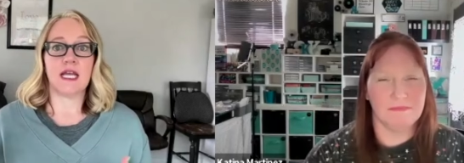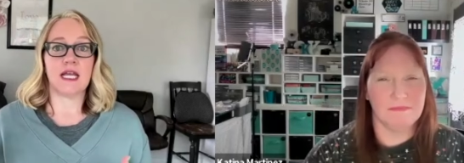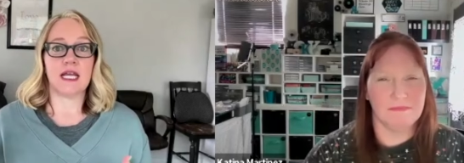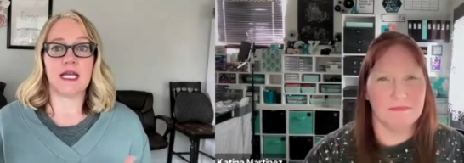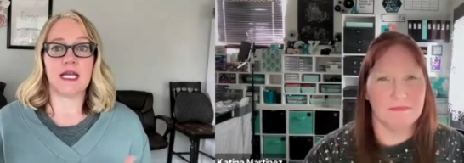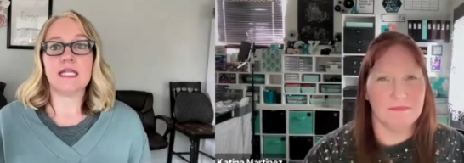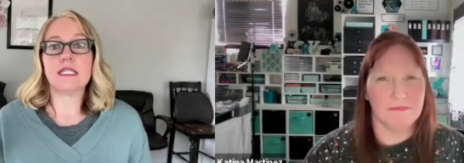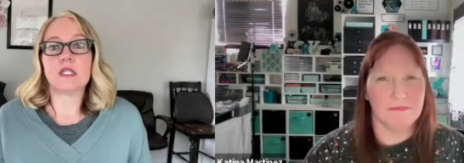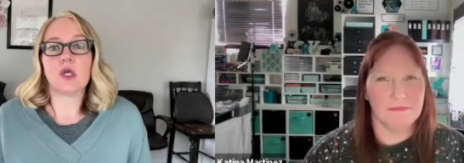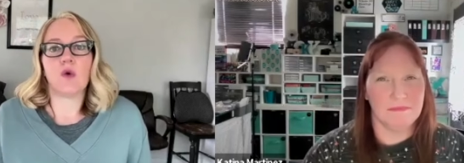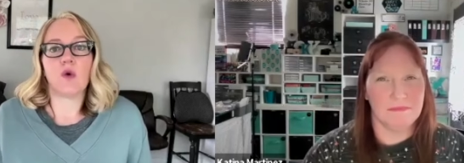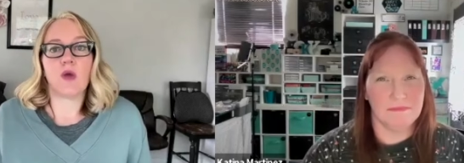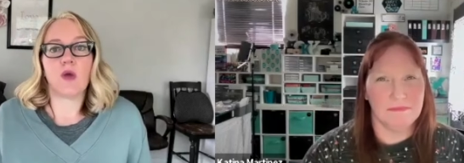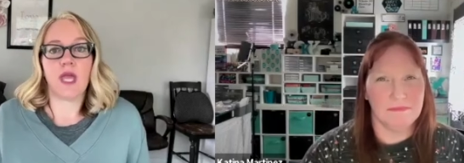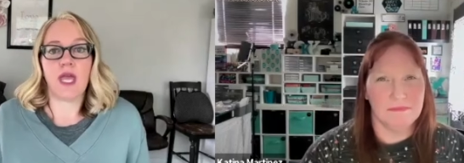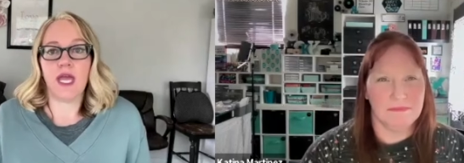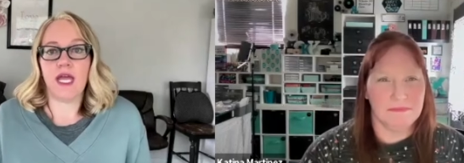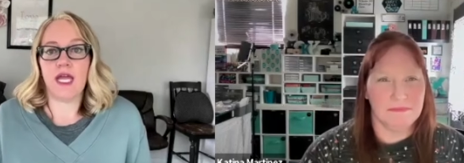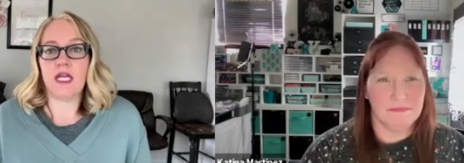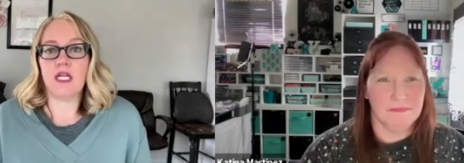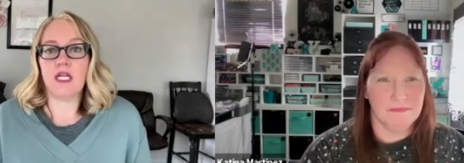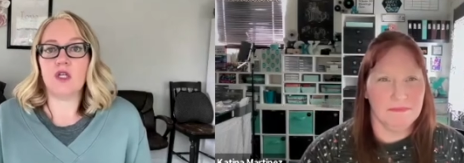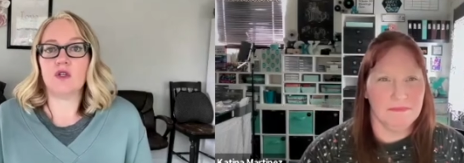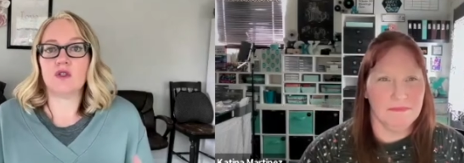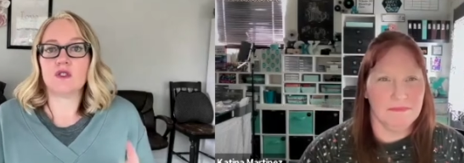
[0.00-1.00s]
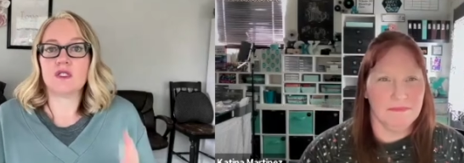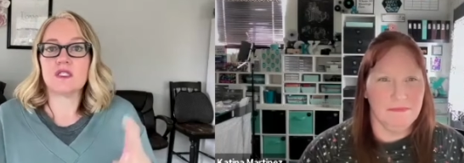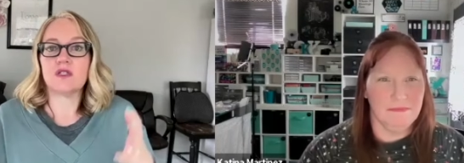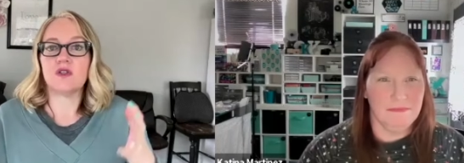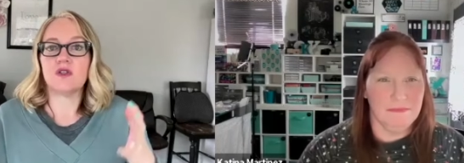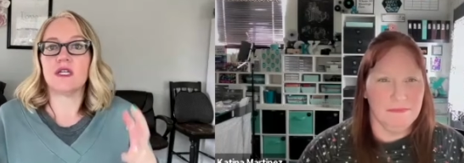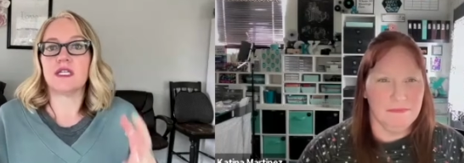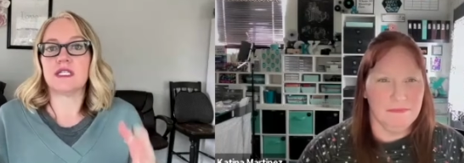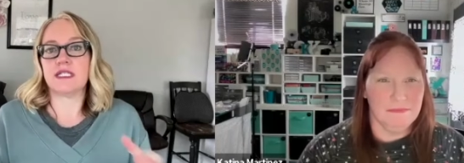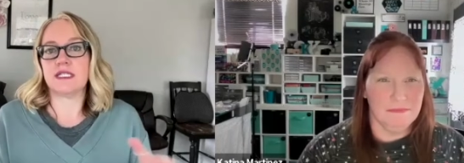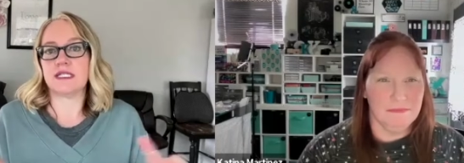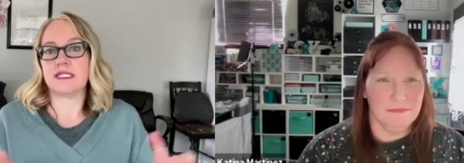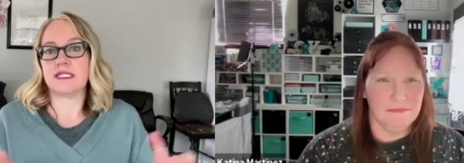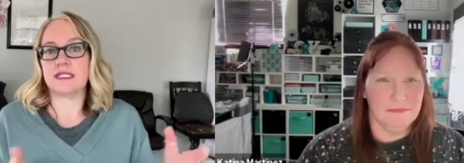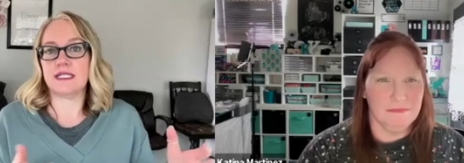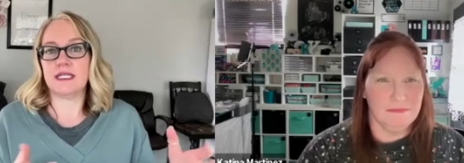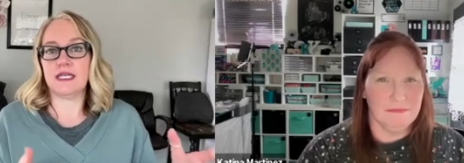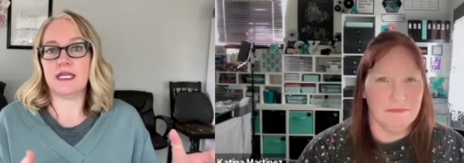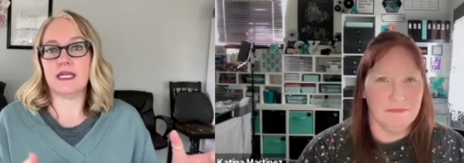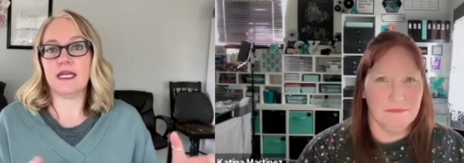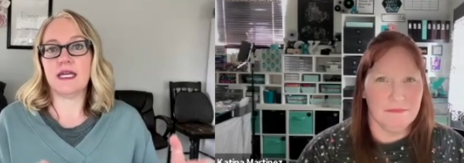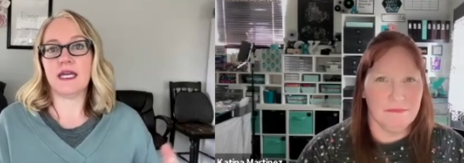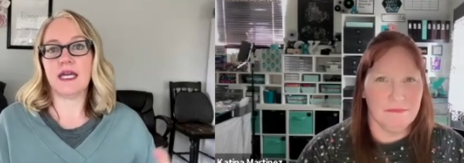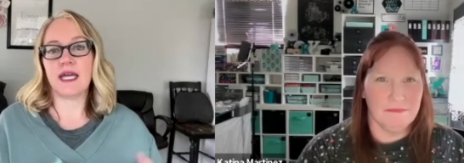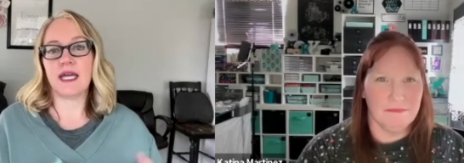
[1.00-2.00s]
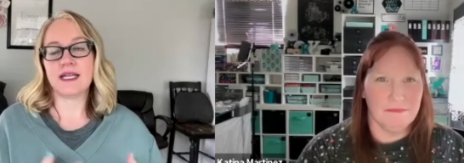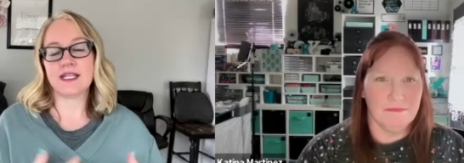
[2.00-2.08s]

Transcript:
Speaker 1: It's okay. You'll still get to see it.